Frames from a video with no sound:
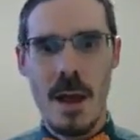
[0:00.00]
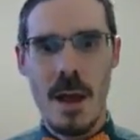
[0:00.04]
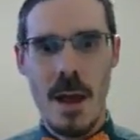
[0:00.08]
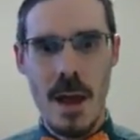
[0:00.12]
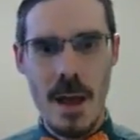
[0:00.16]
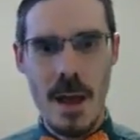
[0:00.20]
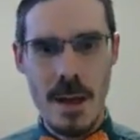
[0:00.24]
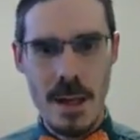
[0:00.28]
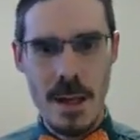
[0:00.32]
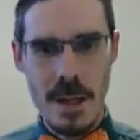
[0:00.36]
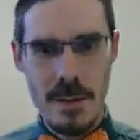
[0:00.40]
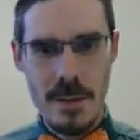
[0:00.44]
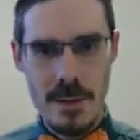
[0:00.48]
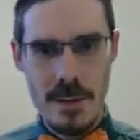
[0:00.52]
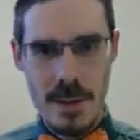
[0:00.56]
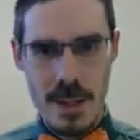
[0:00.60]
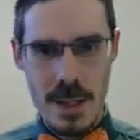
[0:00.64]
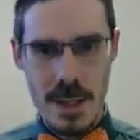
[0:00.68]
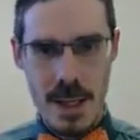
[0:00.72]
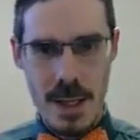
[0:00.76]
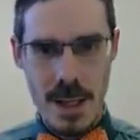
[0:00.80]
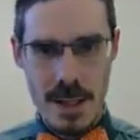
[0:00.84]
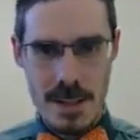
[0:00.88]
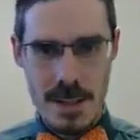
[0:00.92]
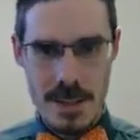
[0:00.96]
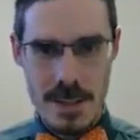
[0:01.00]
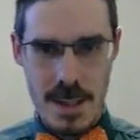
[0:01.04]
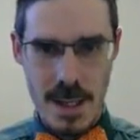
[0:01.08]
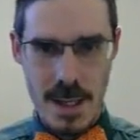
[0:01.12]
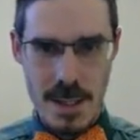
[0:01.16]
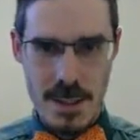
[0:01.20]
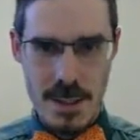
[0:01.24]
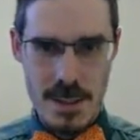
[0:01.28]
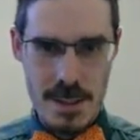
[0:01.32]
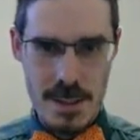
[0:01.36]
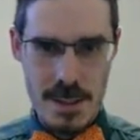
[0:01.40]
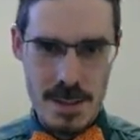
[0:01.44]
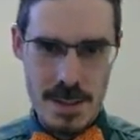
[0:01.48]
And even the next
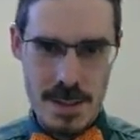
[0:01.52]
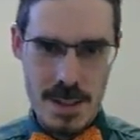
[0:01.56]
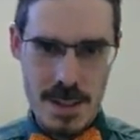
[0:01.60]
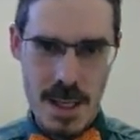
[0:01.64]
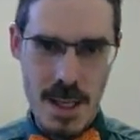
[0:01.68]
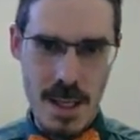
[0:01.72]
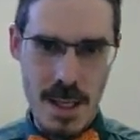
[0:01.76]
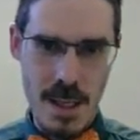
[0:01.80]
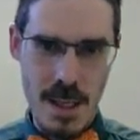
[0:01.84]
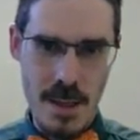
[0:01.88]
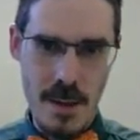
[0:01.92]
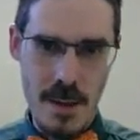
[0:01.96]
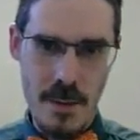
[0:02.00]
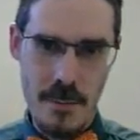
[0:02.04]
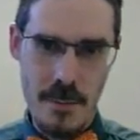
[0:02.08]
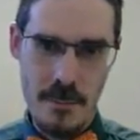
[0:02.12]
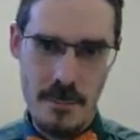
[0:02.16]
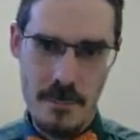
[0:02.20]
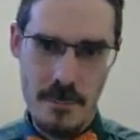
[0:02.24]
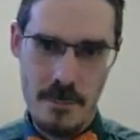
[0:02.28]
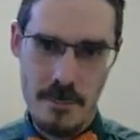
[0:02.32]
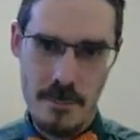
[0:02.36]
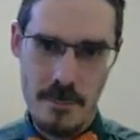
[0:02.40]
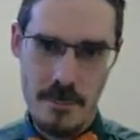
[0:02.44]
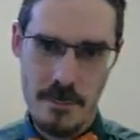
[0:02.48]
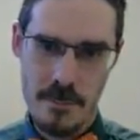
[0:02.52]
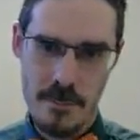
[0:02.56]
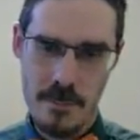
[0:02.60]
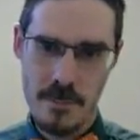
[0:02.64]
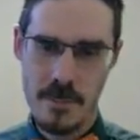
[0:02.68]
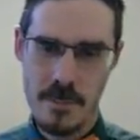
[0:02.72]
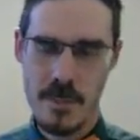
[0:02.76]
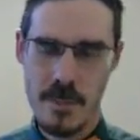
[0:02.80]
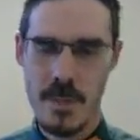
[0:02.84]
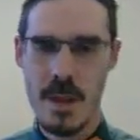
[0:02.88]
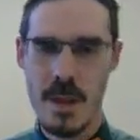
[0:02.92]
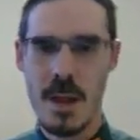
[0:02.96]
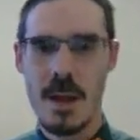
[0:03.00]
section, C,
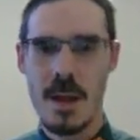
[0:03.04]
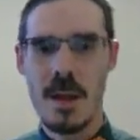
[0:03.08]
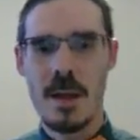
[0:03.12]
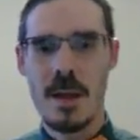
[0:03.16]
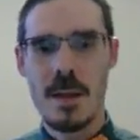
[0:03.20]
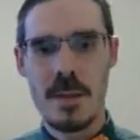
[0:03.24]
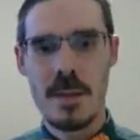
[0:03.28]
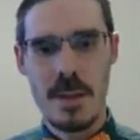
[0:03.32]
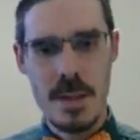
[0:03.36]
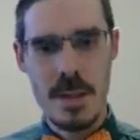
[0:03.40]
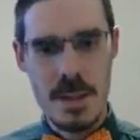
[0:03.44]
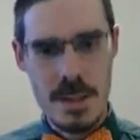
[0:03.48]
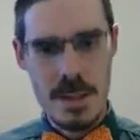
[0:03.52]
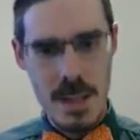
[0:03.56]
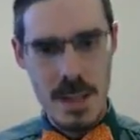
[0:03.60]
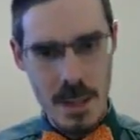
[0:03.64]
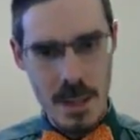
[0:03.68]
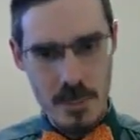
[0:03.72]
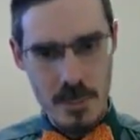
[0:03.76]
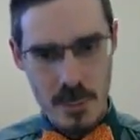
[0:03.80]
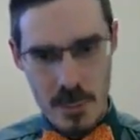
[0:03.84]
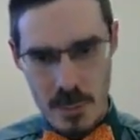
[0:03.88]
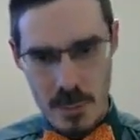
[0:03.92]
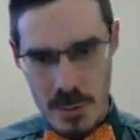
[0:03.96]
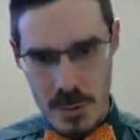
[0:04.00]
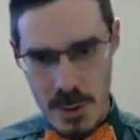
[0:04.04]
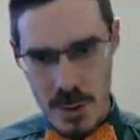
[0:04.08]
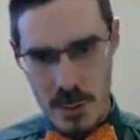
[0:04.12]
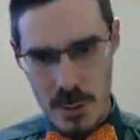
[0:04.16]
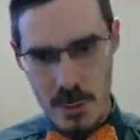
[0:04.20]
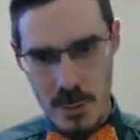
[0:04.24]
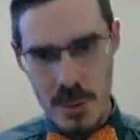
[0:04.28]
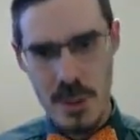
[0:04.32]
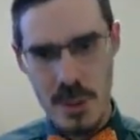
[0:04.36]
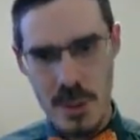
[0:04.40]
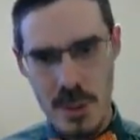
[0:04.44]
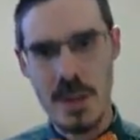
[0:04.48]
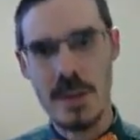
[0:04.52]
the same rule is going to
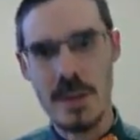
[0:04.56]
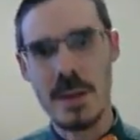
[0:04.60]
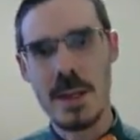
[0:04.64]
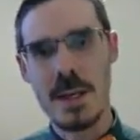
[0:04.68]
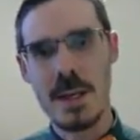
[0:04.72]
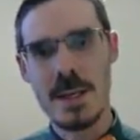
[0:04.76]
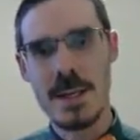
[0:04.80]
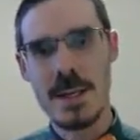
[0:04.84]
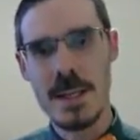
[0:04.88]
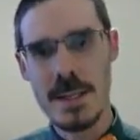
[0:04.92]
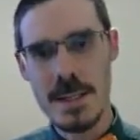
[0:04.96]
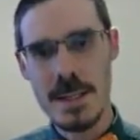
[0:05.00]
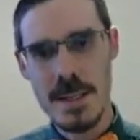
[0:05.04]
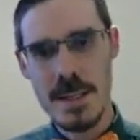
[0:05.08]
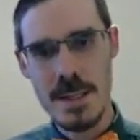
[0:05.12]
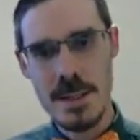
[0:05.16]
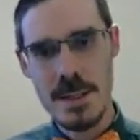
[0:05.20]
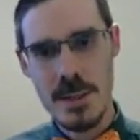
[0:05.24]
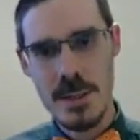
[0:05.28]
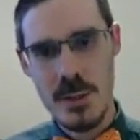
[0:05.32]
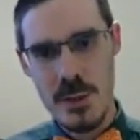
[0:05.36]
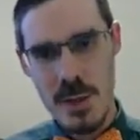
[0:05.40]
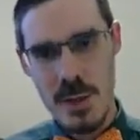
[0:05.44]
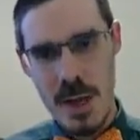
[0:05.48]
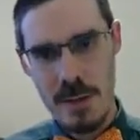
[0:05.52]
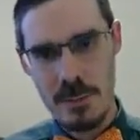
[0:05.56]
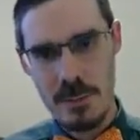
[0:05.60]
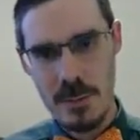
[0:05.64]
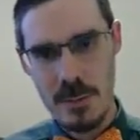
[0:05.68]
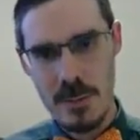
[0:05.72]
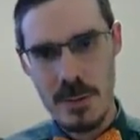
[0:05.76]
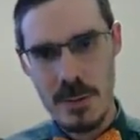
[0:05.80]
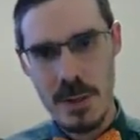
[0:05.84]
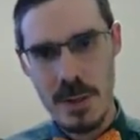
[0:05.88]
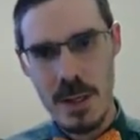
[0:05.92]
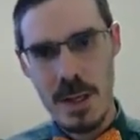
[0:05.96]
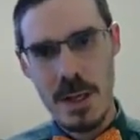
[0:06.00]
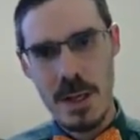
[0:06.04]
work. The distance
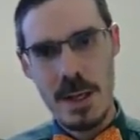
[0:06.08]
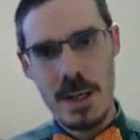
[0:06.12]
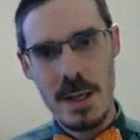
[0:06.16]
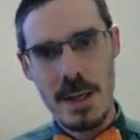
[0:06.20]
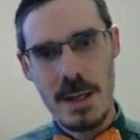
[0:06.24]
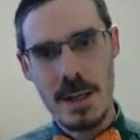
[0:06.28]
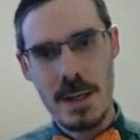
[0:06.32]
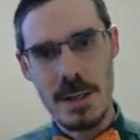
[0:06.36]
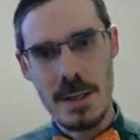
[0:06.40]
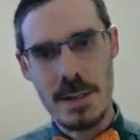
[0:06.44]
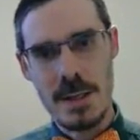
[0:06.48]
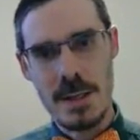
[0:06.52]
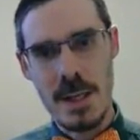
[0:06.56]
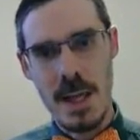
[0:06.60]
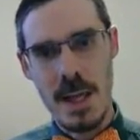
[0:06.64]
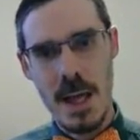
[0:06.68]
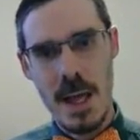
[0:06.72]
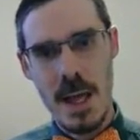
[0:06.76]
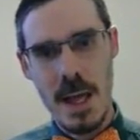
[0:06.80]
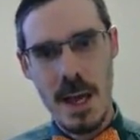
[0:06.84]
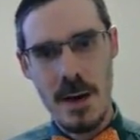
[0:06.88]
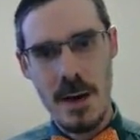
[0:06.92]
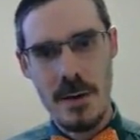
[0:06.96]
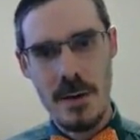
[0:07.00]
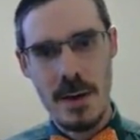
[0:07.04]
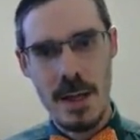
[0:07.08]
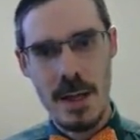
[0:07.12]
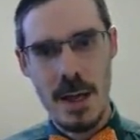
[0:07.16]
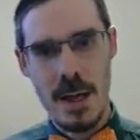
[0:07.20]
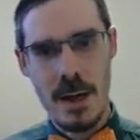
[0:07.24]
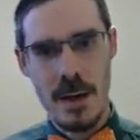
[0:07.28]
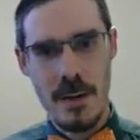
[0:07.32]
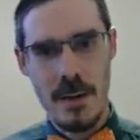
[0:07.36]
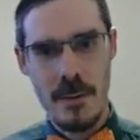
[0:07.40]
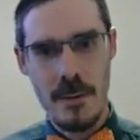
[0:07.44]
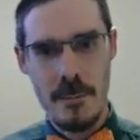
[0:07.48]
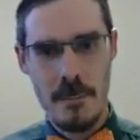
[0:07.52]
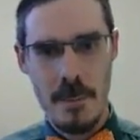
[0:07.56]
travelled is the
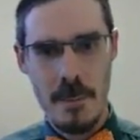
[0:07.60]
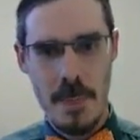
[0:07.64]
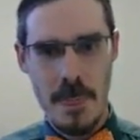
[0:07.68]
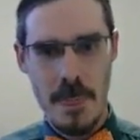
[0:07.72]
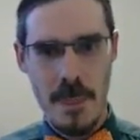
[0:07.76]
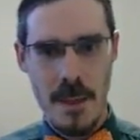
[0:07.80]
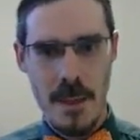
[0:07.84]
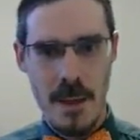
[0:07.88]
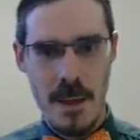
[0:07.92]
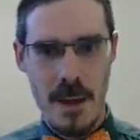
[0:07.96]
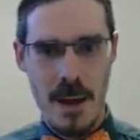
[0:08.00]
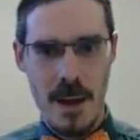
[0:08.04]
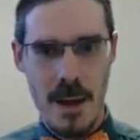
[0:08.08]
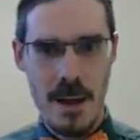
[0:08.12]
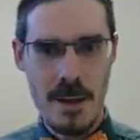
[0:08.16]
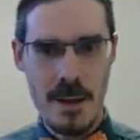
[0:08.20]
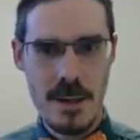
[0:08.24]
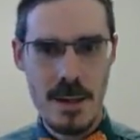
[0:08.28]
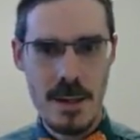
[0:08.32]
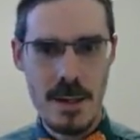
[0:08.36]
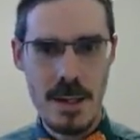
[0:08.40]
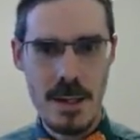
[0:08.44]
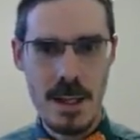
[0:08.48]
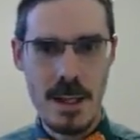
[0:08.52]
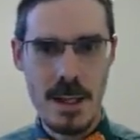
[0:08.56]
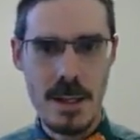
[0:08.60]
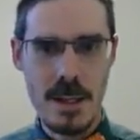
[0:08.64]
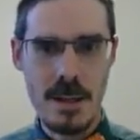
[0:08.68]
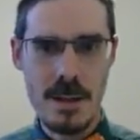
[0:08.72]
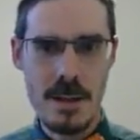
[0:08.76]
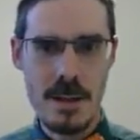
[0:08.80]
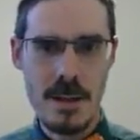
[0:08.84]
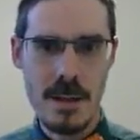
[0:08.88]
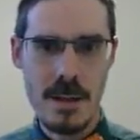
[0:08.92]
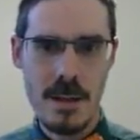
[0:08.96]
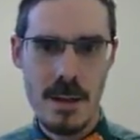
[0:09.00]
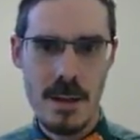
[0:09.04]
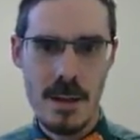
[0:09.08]
area
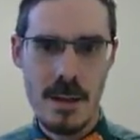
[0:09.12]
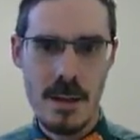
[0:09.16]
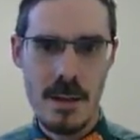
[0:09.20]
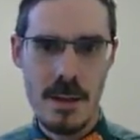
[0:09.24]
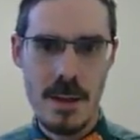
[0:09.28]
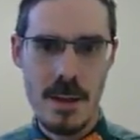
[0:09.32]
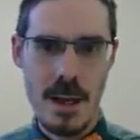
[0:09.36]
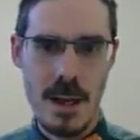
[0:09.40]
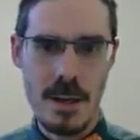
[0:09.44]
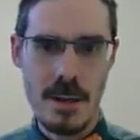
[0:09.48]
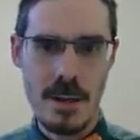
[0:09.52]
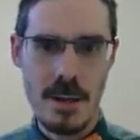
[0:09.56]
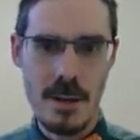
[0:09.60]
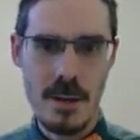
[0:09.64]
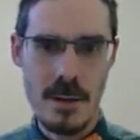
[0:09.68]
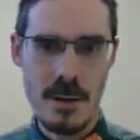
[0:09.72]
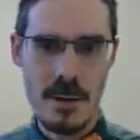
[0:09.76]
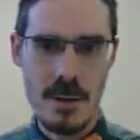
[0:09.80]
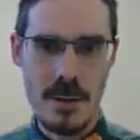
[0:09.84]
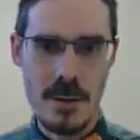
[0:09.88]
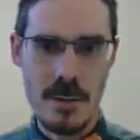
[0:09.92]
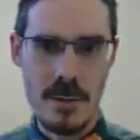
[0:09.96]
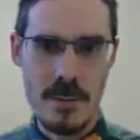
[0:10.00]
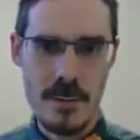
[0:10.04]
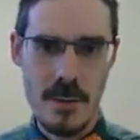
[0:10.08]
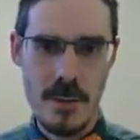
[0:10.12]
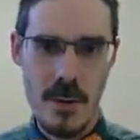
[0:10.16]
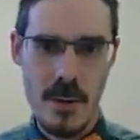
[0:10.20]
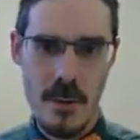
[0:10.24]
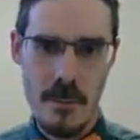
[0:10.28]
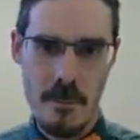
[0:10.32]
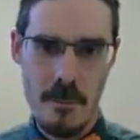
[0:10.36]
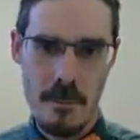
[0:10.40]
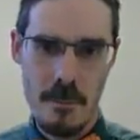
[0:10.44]
underneath that curve.